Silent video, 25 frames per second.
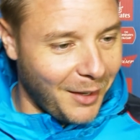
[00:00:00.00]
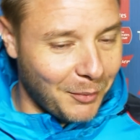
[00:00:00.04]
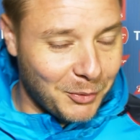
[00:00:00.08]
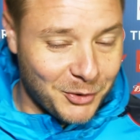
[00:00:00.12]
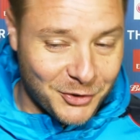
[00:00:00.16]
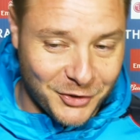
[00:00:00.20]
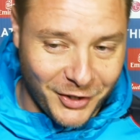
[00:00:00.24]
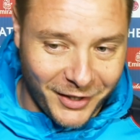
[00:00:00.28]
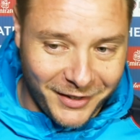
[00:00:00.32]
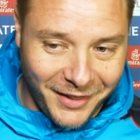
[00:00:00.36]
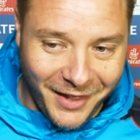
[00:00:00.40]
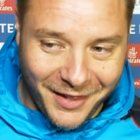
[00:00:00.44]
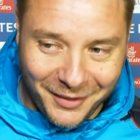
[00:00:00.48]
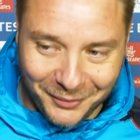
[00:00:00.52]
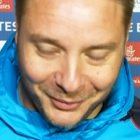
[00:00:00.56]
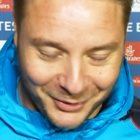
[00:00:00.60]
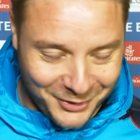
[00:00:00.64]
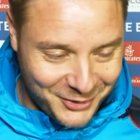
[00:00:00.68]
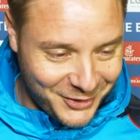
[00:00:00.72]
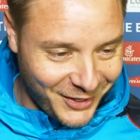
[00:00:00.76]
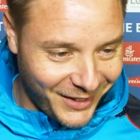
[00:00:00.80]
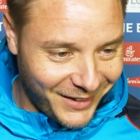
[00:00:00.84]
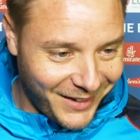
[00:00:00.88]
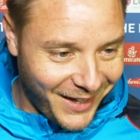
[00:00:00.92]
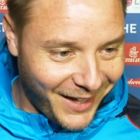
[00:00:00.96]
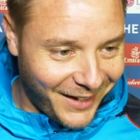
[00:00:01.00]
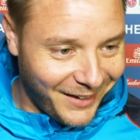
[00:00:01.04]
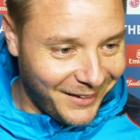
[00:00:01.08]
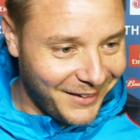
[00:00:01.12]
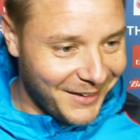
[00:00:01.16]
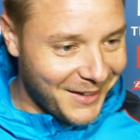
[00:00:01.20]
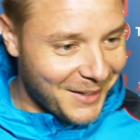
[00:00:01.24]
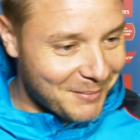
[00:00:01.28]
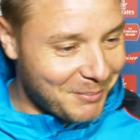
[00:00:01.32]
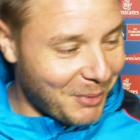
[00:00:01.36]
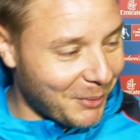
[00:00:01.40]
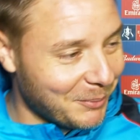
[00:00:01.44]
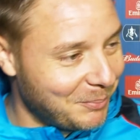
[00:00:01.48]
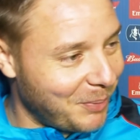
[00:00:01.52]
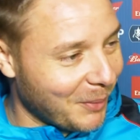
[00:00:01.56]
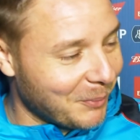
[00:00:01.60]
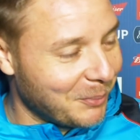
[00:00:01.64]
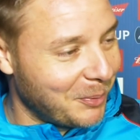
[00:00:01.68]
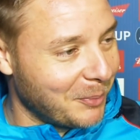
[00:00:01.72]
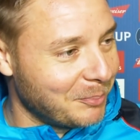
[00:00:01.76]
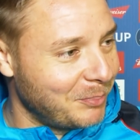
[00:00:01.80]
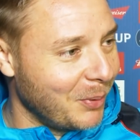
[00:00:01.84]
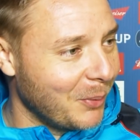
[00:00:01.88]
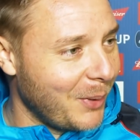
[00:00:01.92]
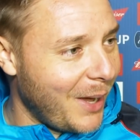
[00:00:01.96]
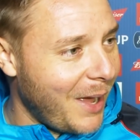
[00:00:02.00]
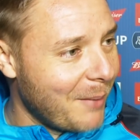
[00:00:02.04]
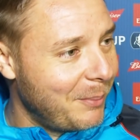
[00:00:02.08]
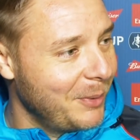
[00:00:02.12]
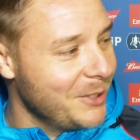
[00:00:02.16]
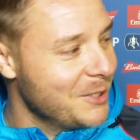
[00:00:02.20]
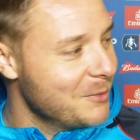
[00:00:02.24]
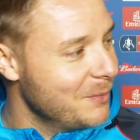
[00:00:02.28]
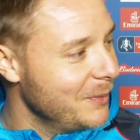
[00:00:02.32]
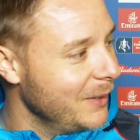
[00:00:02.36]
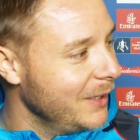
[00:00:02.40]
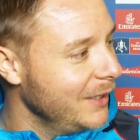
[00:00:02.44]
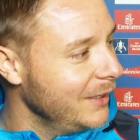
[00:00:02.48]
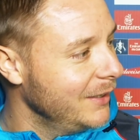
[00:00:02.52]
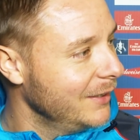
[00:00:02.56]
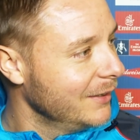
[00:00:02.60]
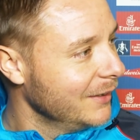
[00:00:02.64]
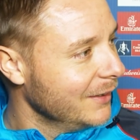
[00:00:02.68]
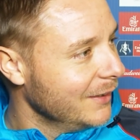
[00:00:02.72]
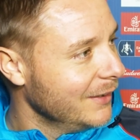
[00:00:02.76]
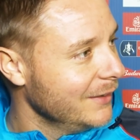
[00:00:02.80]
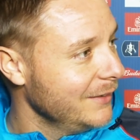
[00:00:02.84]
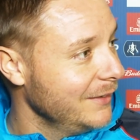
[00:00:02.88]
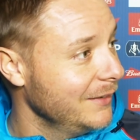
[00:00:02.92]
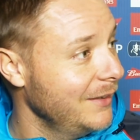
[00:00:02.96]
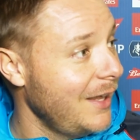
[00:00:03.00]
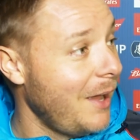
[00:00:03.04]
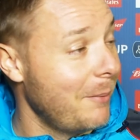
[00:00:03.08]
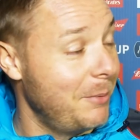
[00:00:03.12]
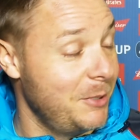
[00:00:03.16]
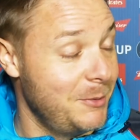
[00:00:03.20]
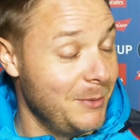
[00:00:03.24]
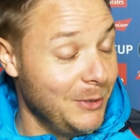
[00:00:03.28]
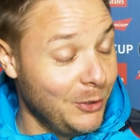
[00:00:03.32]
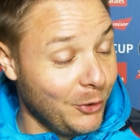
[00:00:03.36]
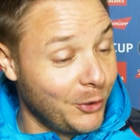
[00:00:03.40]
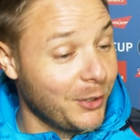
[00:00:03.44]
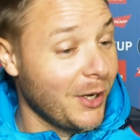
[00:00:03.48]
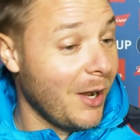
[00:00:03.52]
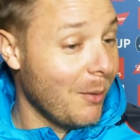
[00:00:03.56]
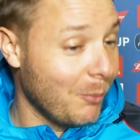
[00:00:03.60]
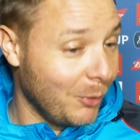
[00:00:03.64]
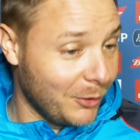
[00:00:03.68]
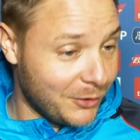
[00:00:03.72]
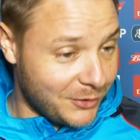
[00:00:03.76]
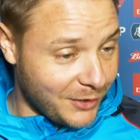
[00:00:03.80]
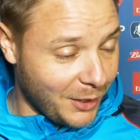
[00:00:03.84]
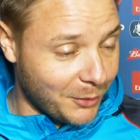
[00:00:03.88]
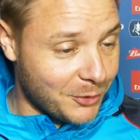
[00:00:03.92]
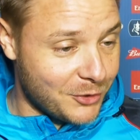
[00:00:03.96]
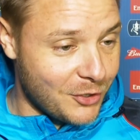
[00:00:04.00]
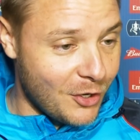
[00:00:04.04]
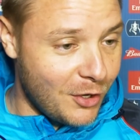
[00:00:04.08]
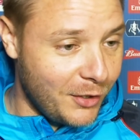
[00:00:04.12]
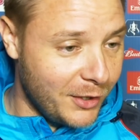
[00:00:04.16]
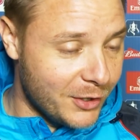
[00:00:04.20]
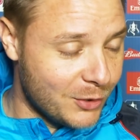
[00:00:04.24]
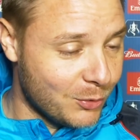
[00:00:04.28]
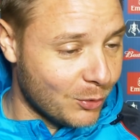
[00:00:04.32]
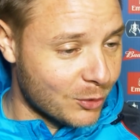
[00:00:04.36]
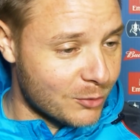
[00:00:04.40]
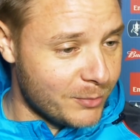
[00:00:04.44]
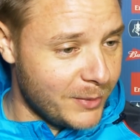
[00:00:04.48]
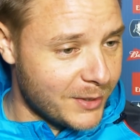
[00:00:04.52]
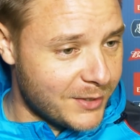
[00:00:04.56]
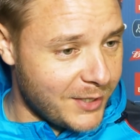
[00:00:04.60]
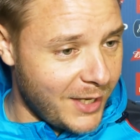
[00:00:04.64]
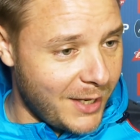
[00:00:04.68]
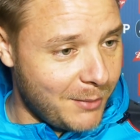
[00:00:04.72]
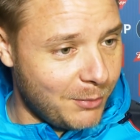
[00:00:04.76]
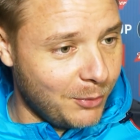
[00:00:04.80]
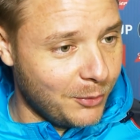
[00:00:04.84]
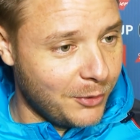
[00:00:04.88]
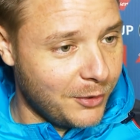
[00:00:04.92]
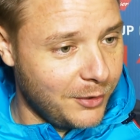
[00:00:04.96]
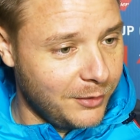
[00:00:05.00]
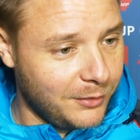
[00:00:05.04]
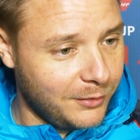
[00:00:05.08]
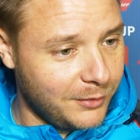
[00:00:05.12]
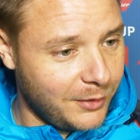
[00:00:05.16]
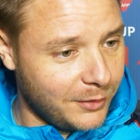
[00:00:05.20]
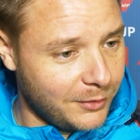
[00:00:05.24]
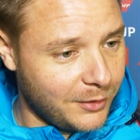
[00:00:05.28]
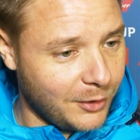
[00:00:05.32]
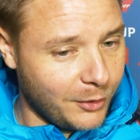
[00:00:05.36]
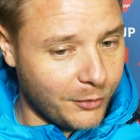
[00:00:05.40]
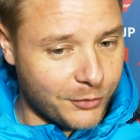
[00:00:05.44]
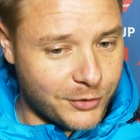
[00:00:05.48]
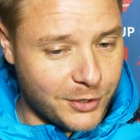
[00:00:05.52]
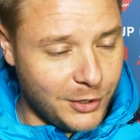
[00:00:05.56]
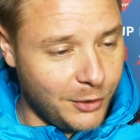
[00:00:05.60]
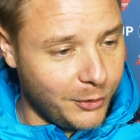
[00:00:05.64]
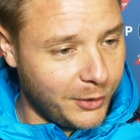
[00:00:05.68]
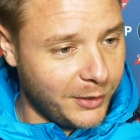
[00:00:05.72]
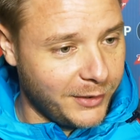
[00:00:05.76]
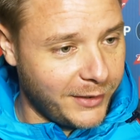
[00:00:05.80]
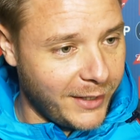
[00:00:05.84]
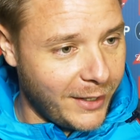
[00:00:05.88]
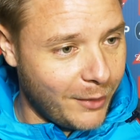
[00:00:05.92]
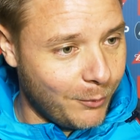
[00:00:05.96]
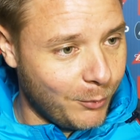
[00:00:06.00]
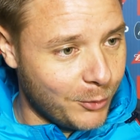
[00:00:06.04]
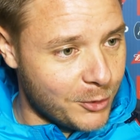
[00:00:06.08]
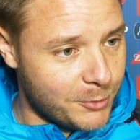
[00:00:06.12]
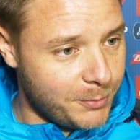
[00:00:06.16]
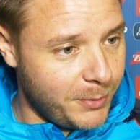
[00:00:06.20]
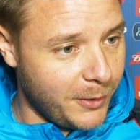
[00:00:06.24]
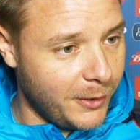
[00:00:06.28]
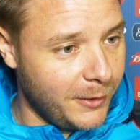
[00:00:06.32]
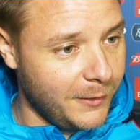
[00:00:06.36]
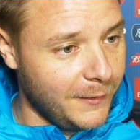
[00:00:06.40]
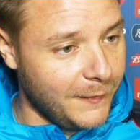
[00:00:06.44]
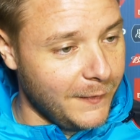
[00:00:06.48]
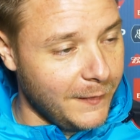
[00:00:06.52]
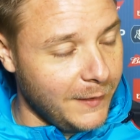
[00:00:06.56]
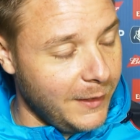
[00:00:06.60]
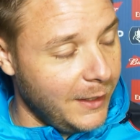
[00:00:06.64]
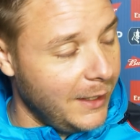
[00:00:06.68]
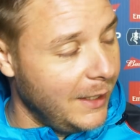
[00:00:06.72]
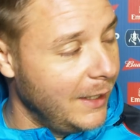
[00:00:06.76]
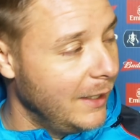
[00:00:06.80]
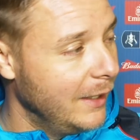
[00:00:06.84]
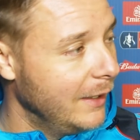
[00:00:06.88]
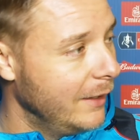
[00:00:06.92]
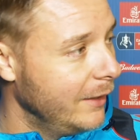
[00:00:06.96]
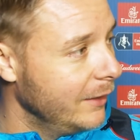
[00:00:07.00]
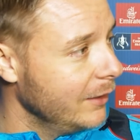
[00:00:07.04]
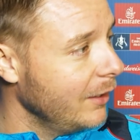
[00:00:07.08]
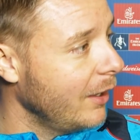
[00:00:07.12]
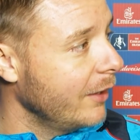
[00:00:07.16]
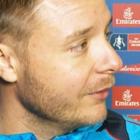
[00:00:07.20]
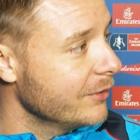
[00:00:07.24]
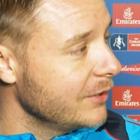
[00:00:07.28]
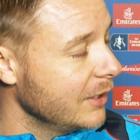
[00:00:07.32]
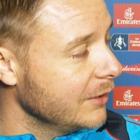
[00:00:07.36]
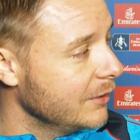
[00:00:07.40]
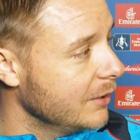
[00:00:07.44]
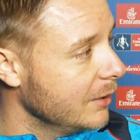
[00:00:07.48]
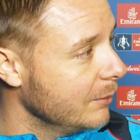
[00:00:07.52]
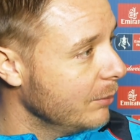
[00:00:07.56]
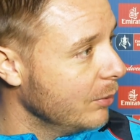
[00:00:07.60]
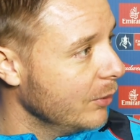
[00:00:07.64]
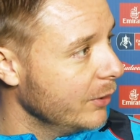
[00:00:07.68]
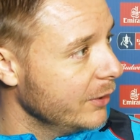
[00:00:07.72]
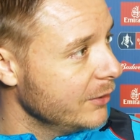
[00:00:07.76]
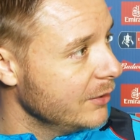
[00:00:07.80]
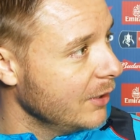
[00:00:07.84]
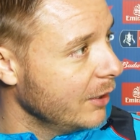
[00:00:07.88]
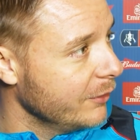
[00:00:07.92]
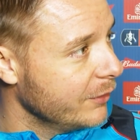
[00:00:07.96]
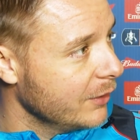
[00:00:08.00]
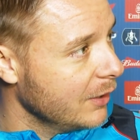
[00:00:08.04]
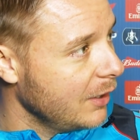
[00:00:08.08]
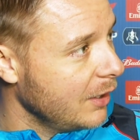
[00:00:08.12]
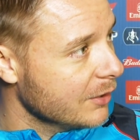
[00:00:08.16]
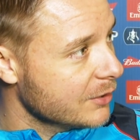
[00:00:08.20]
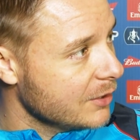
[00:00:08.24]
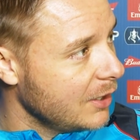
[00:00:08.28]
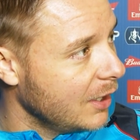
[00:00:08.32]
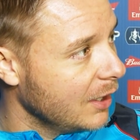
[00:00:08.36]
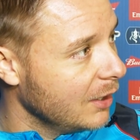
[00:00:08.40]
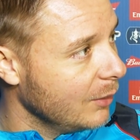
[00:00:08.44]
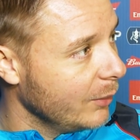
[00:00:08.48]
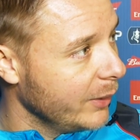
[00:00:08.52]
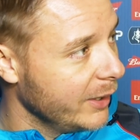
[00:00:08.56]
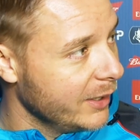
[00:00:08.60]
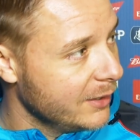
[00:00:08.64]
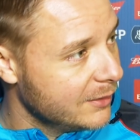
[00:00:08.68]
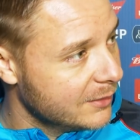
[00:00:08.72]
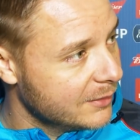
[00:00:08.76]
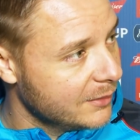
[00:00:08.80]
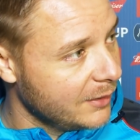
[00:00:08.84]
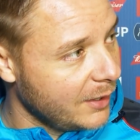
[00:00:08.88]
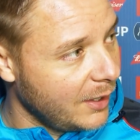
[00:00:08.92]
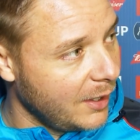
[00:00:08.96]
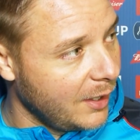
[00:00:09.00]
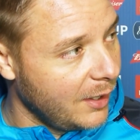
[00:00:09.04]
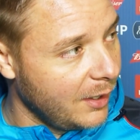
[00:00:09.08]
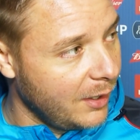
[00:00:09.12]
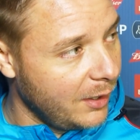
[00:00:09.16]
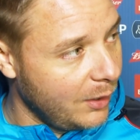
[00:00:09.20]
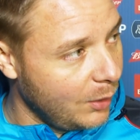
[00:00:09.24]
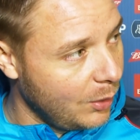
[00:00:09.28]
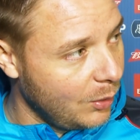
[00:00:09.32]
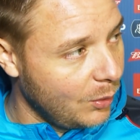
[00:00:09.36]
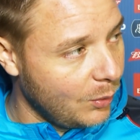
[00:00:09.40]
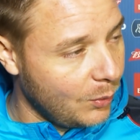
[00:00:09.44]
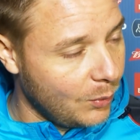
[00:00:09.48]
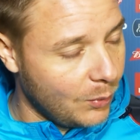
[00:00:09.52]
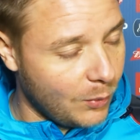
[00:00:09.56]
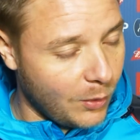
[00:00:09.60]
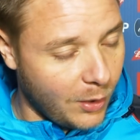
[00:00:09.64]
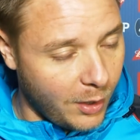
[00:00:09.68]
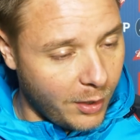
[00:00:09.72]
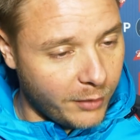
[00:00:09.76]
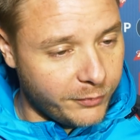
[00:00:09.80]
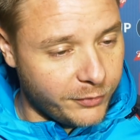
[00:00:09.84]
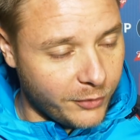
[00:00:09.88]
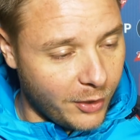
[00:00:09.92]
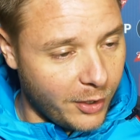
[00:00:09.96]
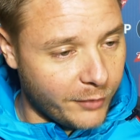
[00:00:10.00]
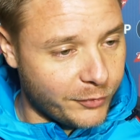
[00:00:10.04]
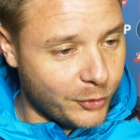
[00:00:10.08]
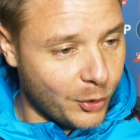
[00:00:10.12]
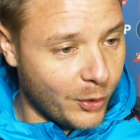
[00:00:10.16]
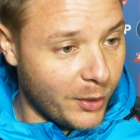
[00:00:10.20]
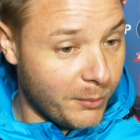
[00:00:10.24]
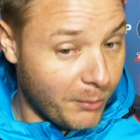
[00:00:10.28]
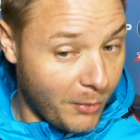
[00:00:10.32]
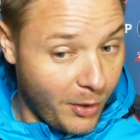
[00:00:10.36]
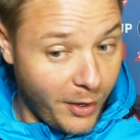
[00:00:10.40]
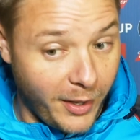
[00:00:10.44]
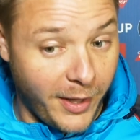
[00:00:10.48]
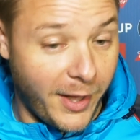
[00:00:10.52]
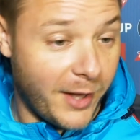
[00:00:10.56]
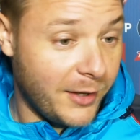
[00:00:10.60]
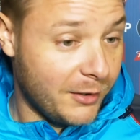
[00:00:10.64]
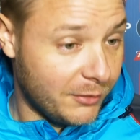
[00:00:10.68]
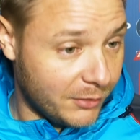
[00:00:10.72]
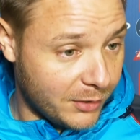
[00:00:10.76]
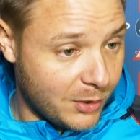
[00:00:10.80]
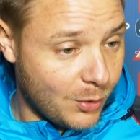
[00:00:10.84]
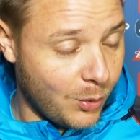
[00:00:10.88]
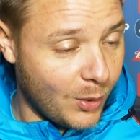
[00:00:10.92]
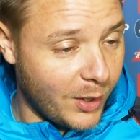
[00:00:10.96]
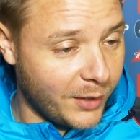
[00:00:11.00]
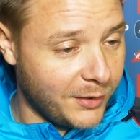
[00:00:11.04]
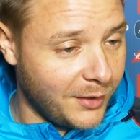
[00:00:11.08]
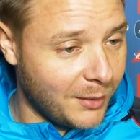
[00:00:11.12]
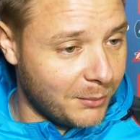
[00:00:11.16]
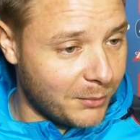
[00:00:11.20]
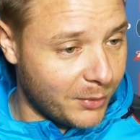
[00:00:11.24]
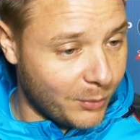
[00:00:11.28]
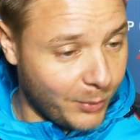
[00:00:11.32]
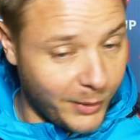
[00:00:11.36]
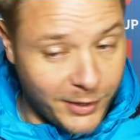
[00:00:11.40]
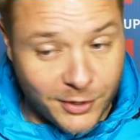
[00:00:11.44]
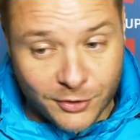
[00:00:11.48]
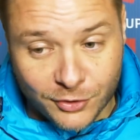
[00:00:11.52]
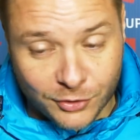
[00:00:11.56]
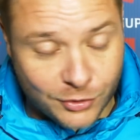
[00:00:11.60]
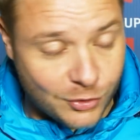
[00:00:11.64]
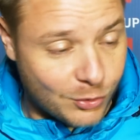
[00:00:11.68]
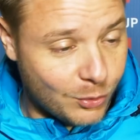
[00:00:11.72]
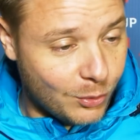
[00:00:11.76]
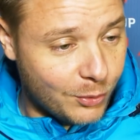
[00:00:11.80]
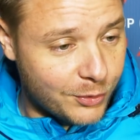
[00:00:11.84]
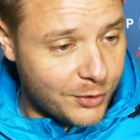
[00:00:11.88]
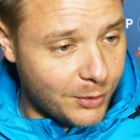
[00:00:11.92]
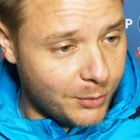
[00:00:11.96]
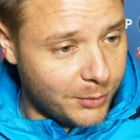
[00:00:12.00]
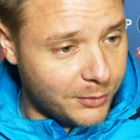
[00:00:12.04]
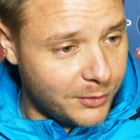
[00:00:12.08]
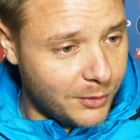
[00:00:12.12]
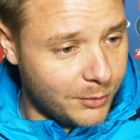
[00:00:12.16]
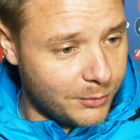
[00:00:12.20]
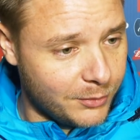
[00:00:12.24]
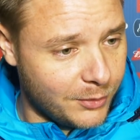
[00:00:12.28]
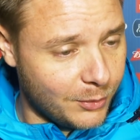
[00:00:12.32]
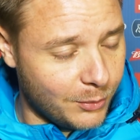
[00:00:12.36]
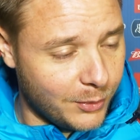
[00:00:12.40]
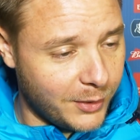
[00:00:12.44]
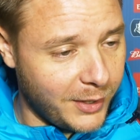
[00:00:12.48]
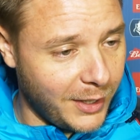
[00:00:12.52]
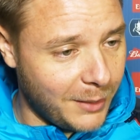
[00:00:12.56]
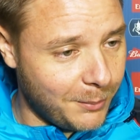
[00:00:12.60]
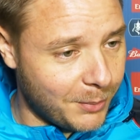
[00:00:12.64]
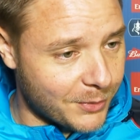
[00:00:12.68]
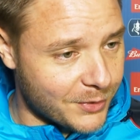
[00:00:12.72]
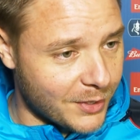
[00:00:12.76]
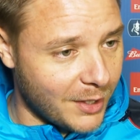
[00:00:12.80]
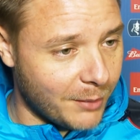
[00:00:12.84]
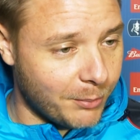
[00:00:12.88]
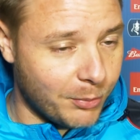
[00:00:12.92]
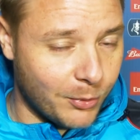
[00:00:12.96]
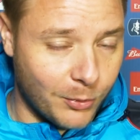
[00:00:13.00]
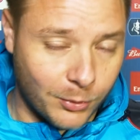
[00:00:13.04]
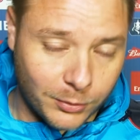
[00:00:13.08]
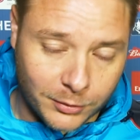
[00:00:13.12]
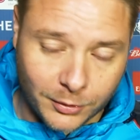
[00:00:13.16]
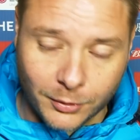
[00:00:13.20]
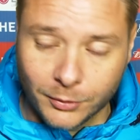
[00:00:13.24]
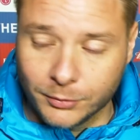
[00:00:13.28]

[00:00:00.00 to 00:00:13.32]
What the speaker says: I wouldn't say that, but we're happy to be looking upwards. Certainly towards mid-table than obviously looking downwards. But like I've said to the boys, for the last couple of weeks, I've got in my head a required number of wins and draws that will keep us up or